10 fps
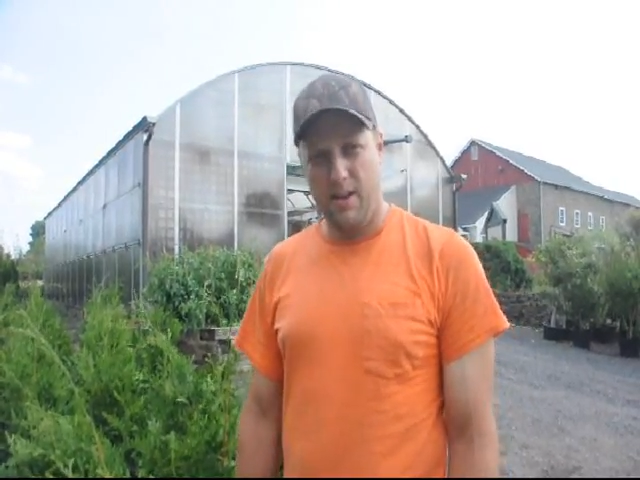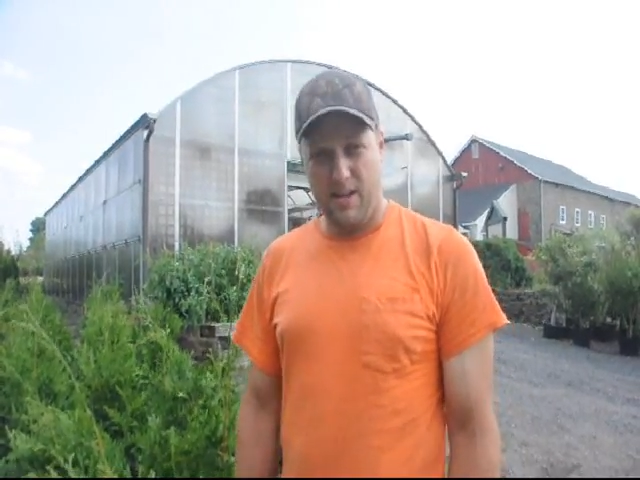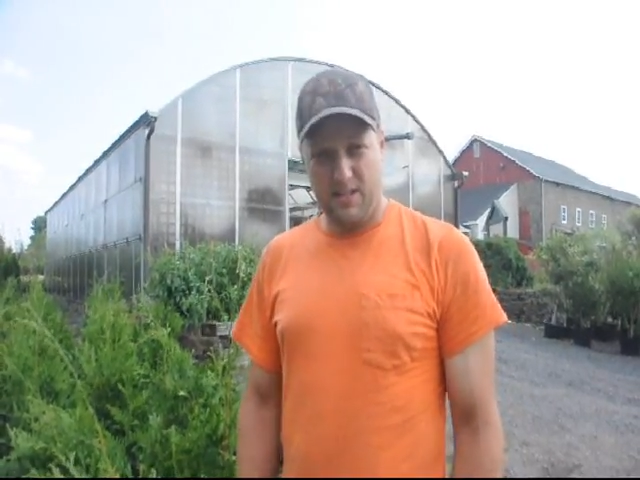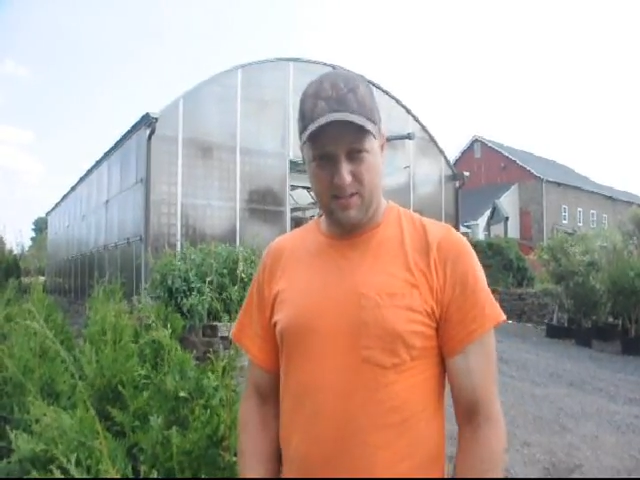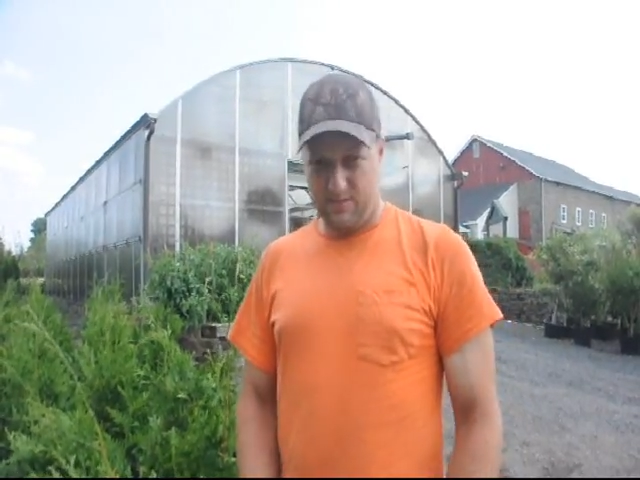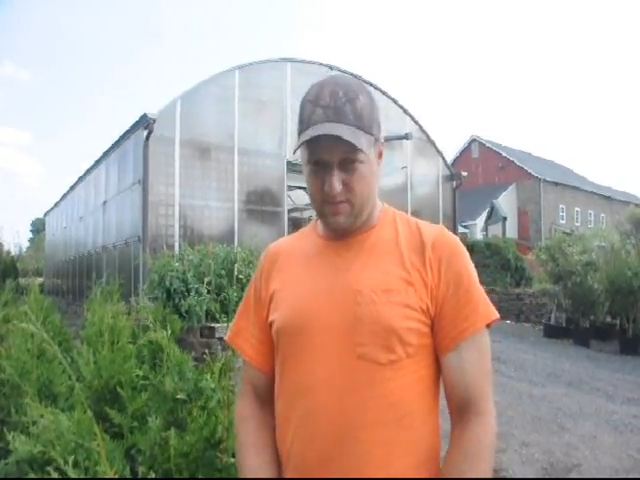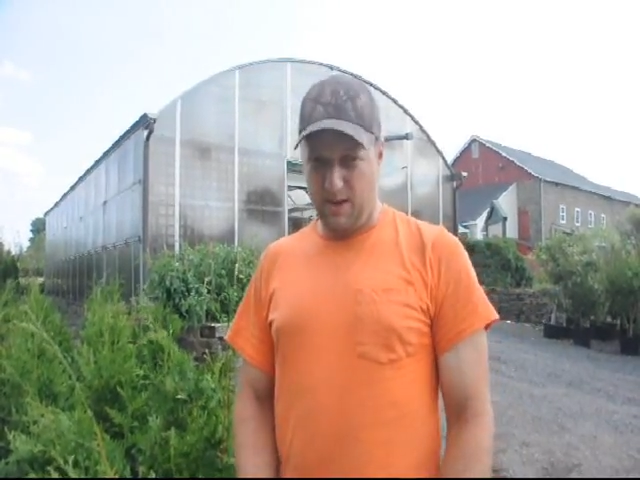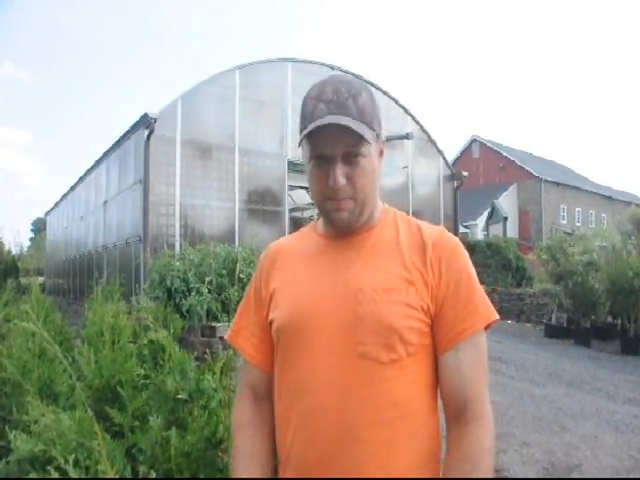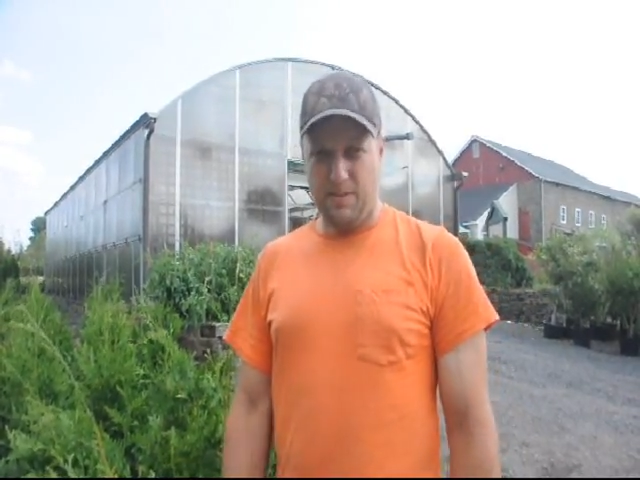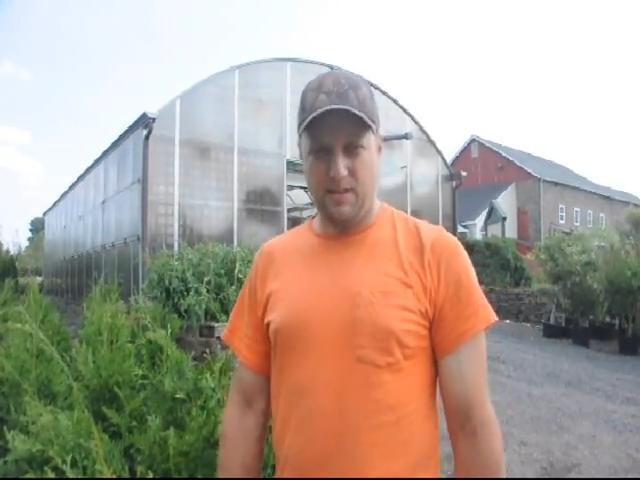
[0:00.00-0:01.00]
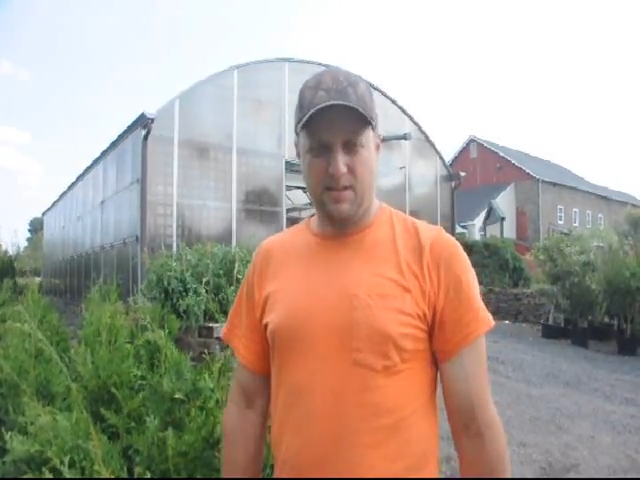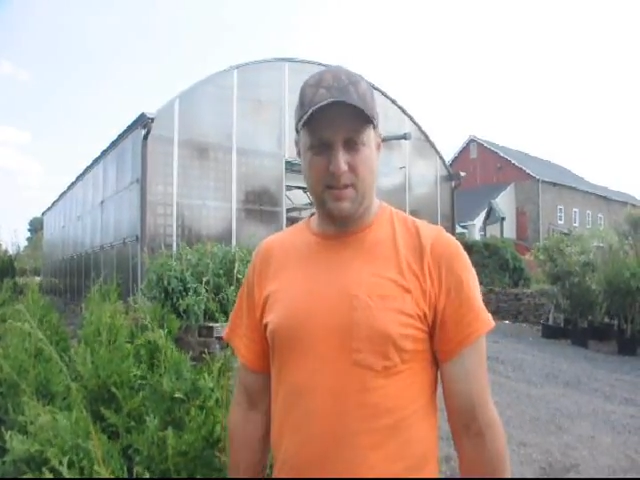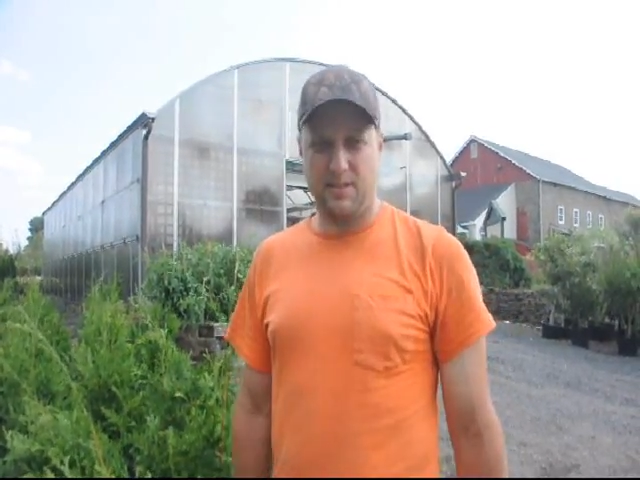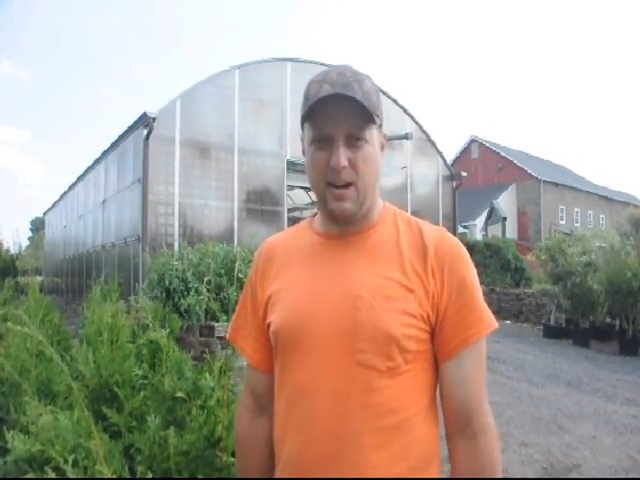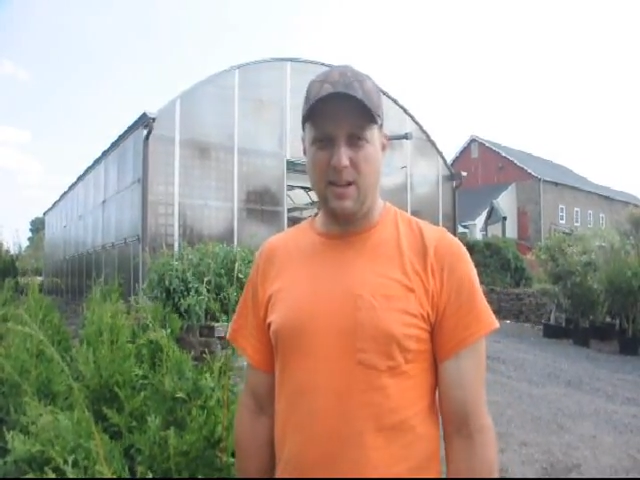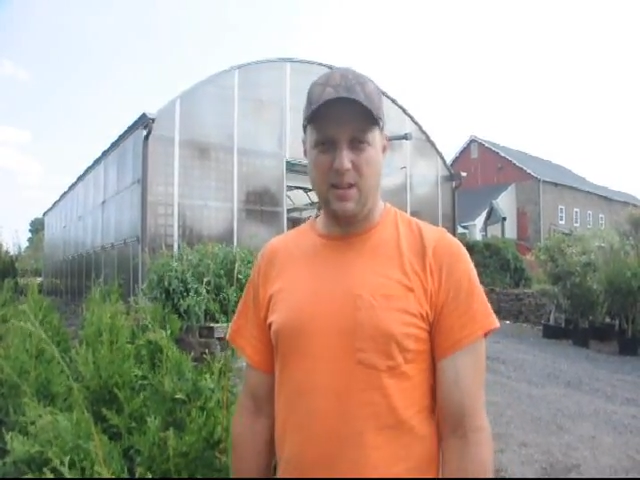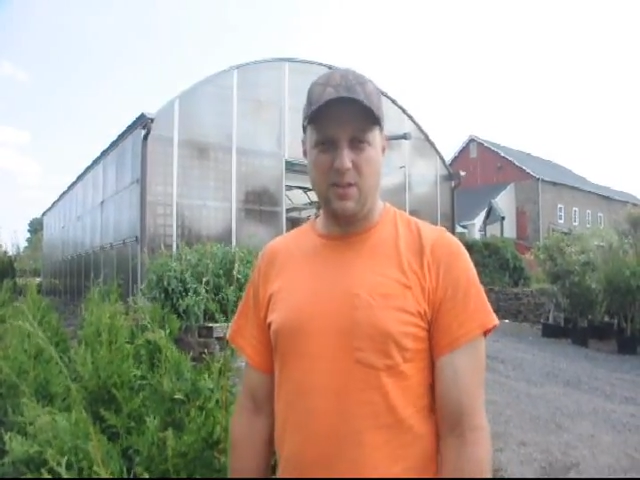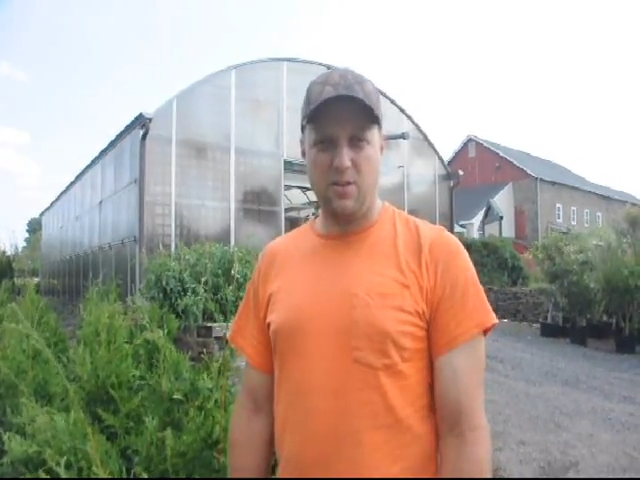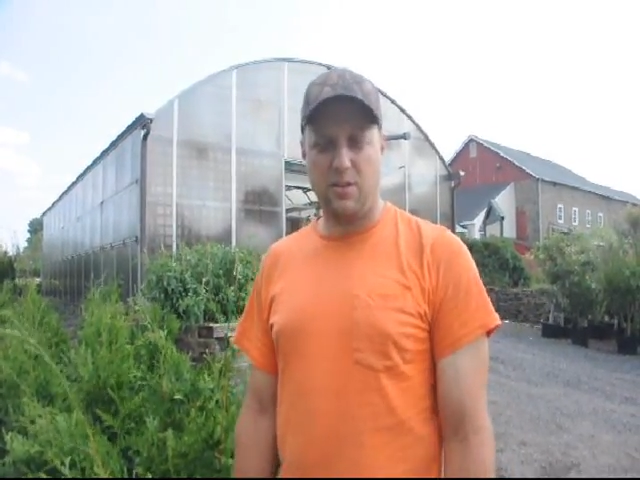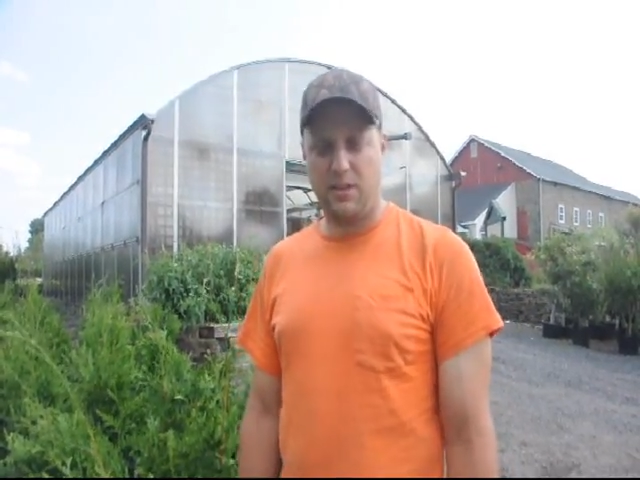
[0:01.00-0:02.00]
does not
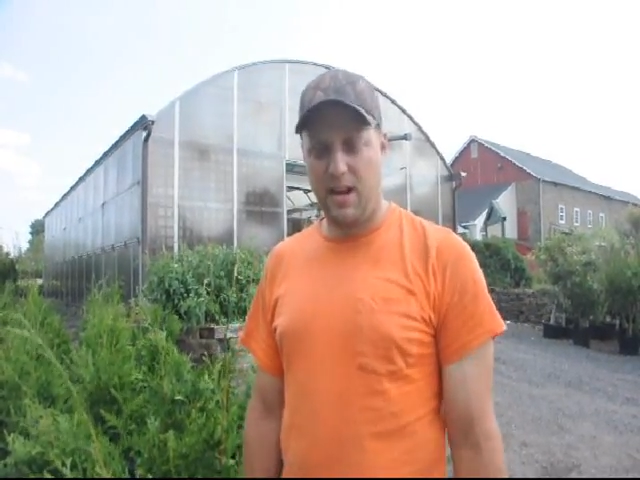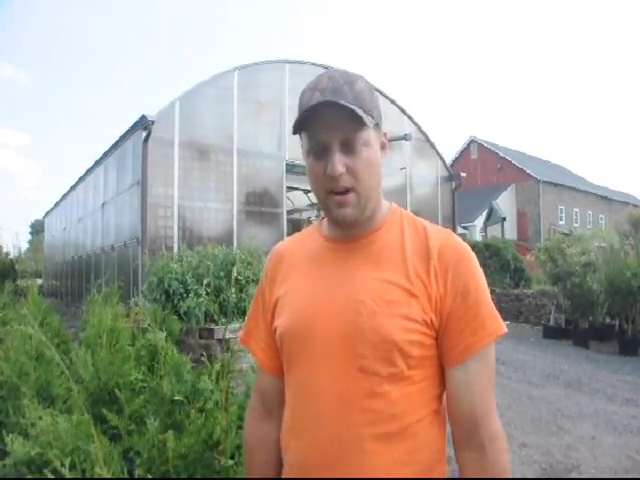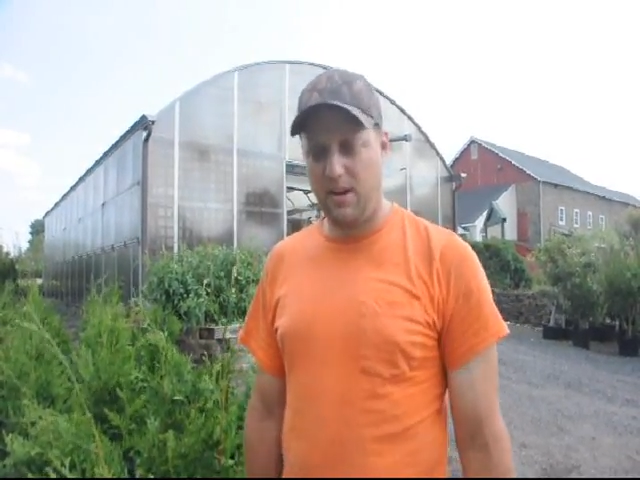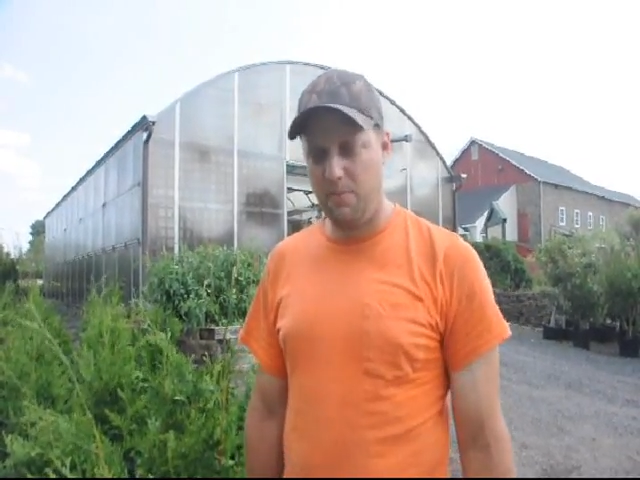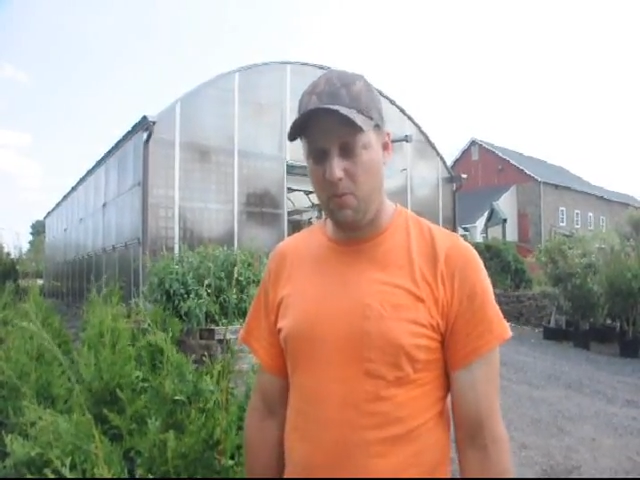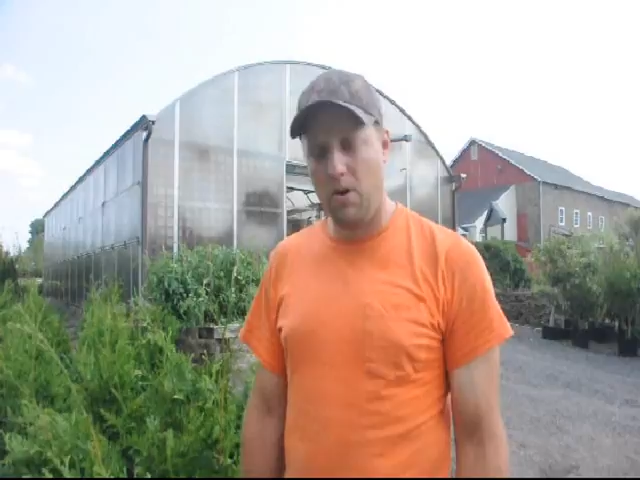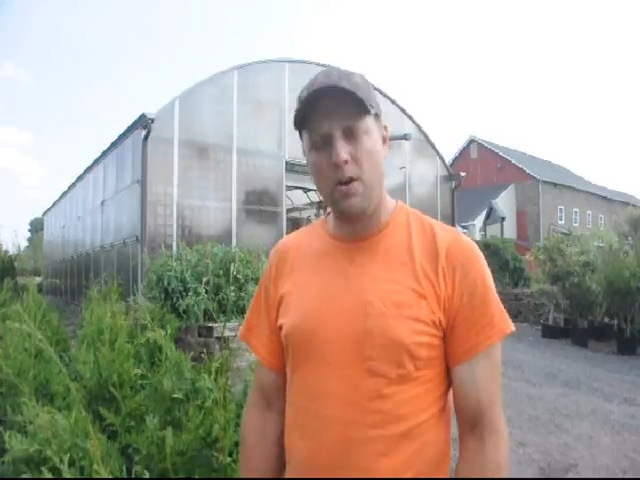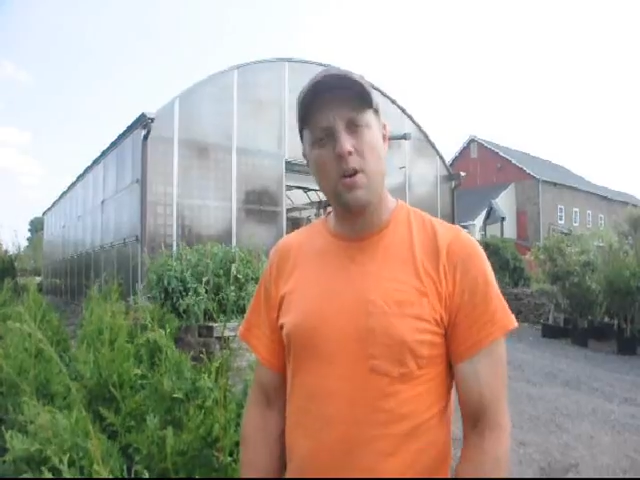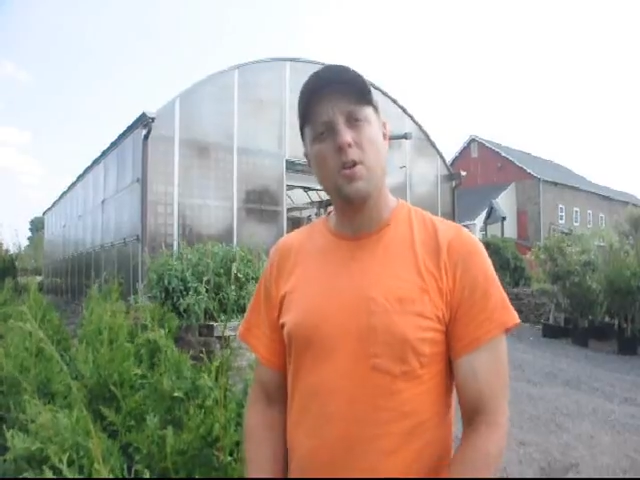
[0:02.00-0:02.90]
need your care anymore.